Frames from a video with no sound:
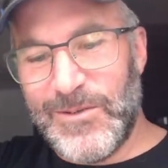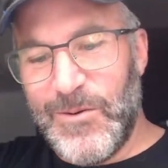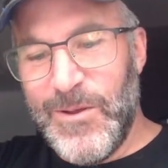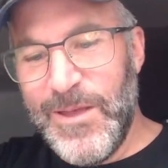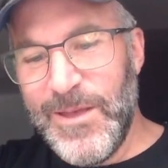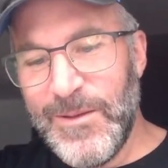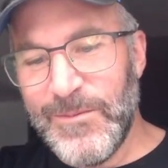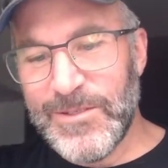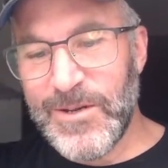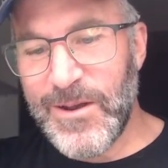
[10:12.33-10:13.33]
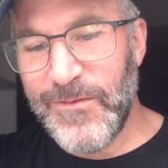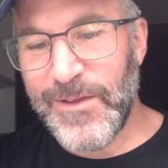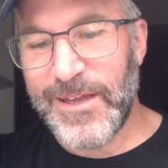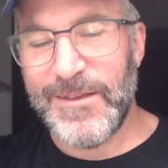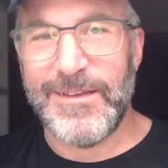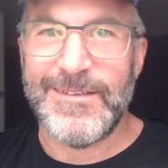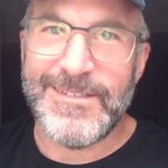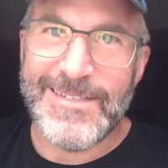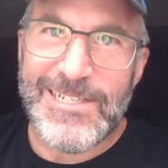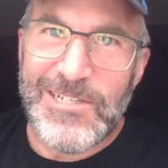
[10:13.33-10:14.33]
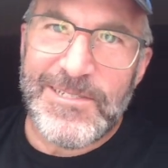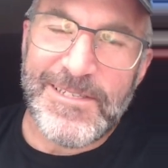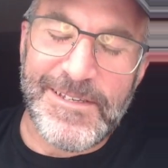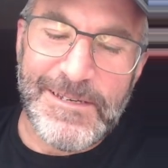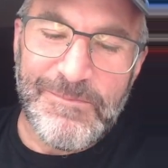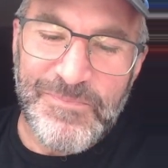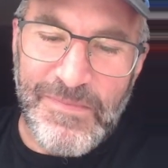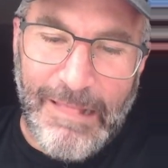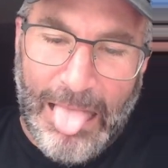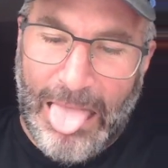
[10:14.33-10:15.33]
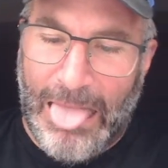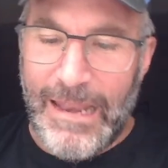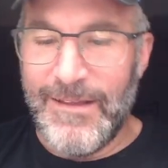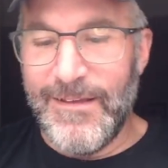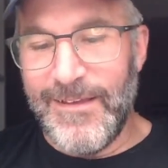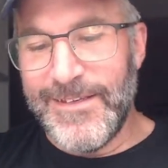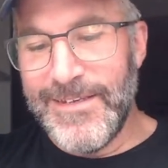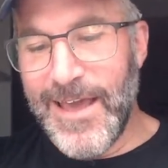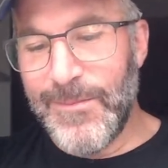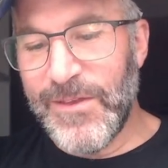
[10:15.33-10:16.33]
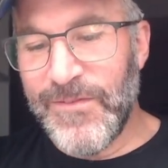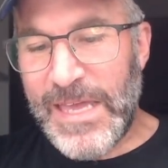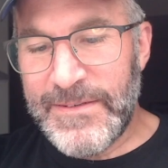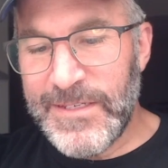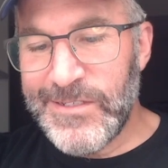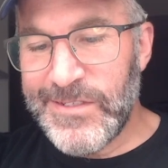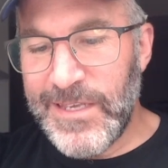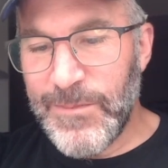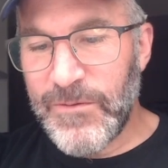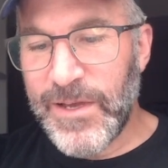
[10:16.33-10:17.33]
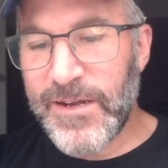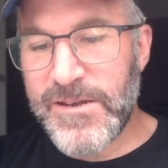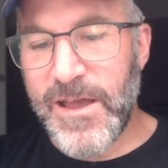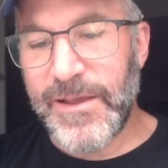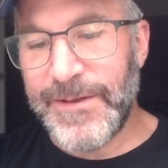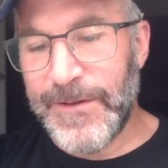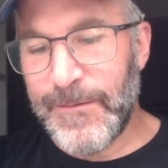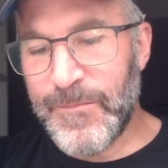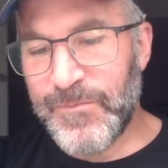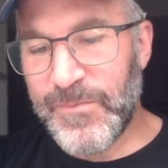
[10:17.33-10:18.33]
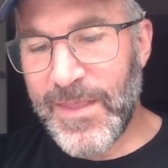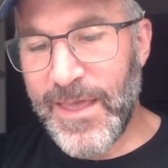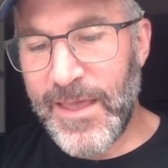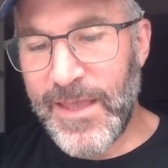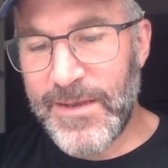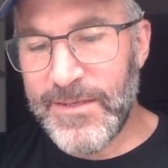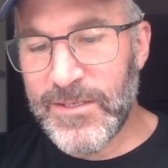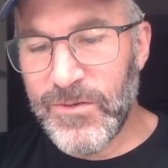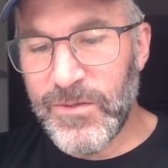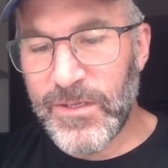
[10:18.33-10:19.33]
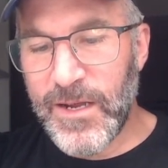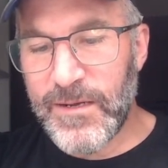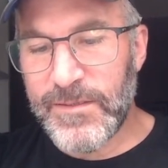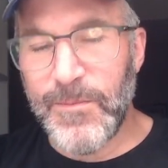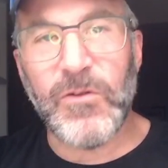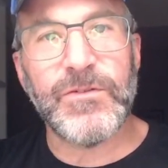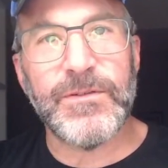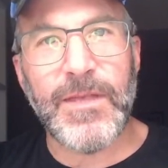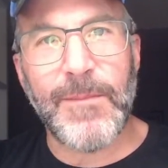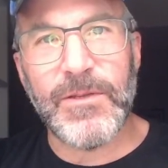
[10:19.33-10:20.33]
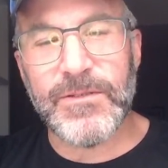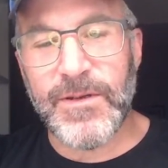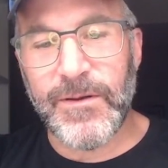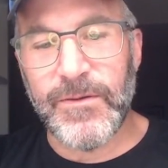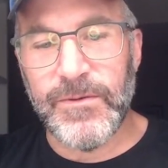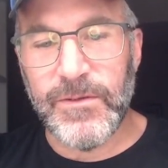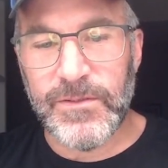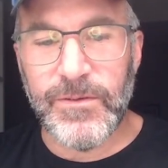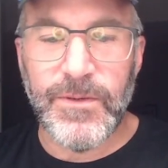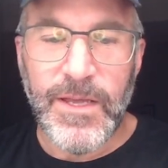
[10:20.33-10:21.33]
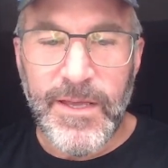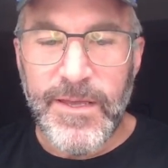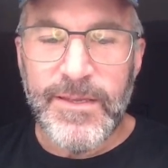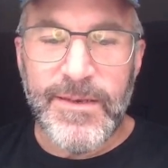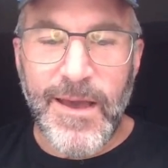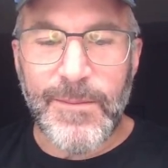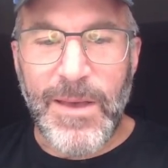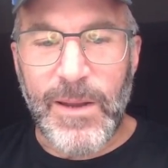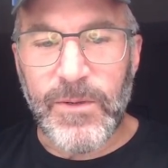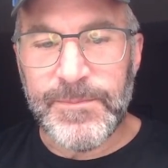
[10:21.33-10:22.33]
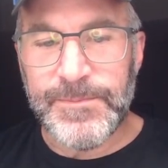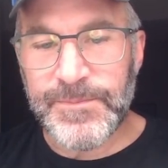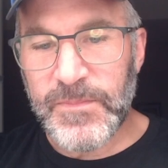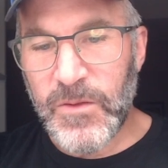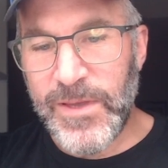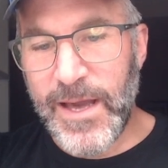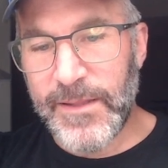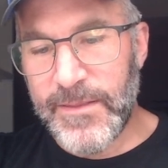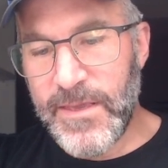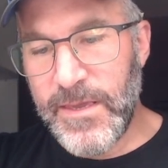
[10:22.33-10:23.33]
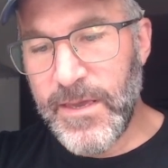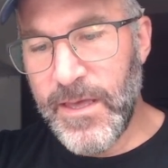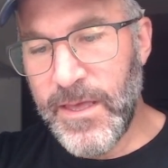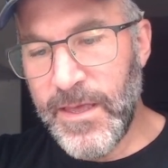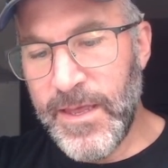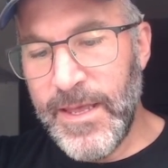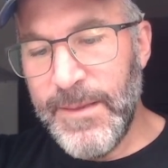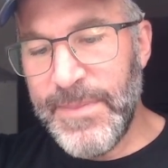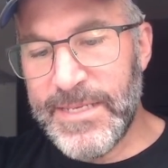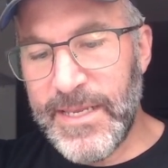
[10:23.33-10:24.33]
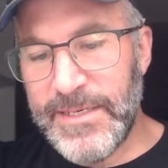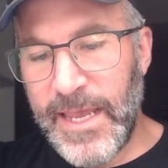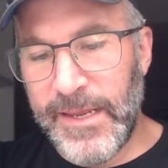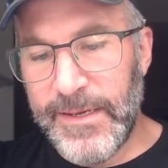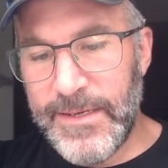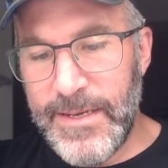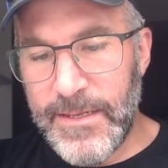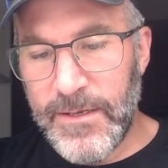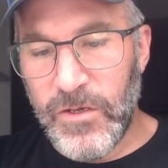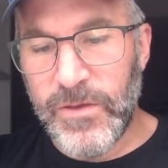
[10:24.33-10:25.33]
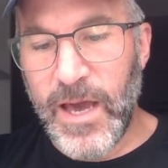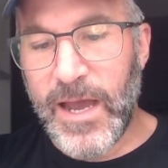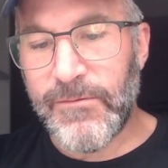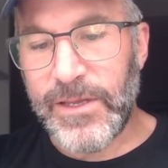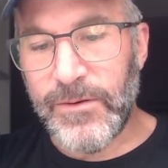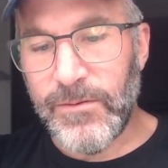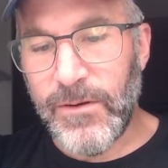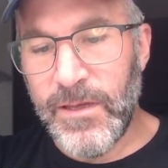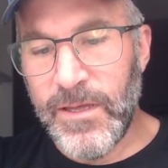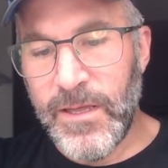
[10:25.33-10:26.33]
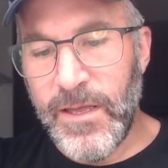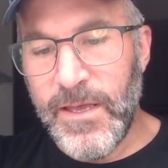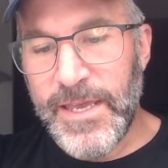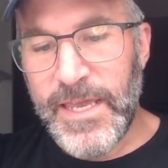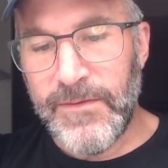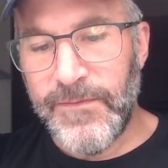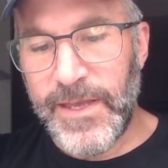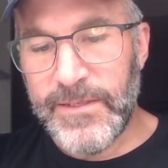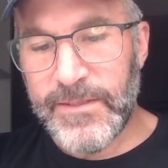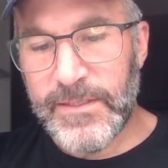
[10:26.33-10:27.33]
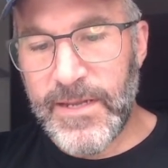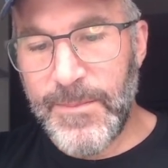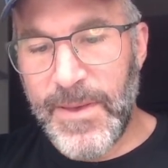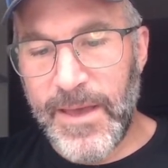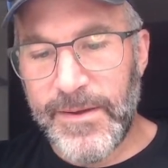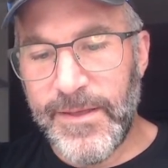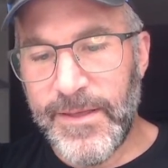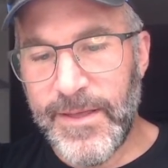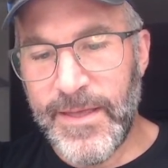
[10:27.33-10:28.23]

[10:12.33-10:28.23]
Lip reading: So we'll start off, we got a CGC. Not a big fan of CGC, but we got a 9 here. And it's a cool card, the Moltres, Zapdos, and Articuno. So not a bad one. We got the PS18 Lucario Hidden Fates, not bad.